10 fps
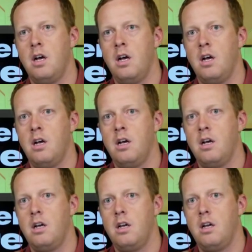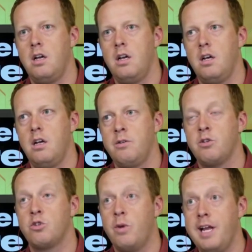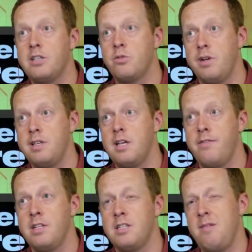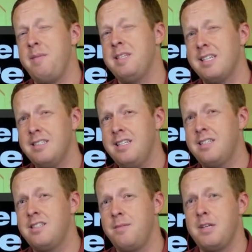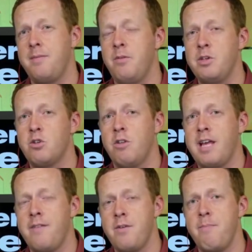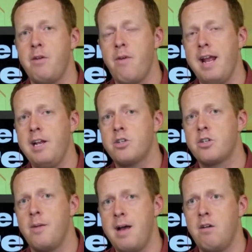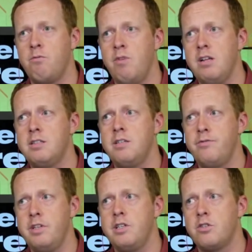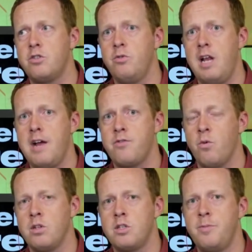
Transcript: Uh, we saw 28s, 27s, and maybe 16s at the same time. And then we saw kind of the mid range come out relatively soon afterwards.